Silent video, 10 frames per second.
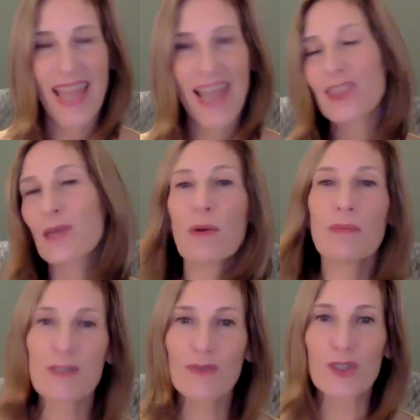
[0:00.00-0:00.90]
And the
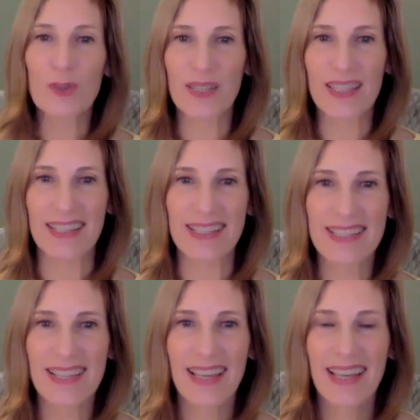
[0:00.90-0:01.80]
purpose for doing
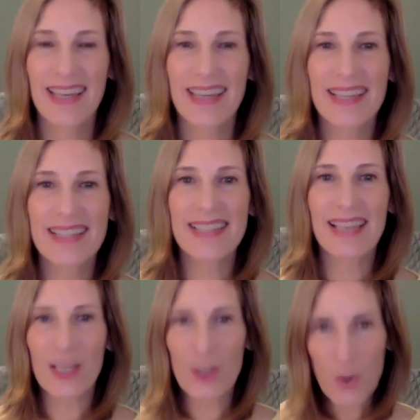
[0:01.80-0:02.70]
this is
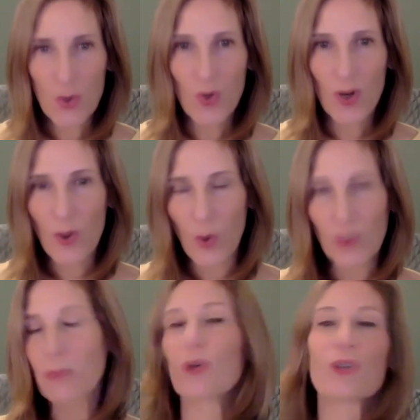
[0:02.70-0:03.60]
that you are the
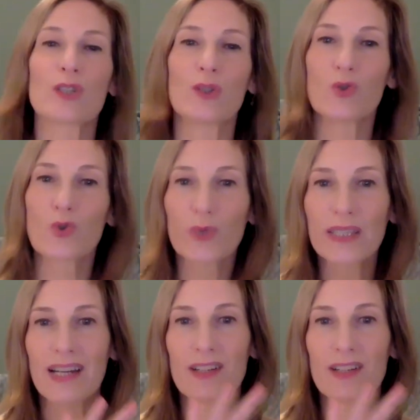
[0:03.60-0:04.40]
only person who truly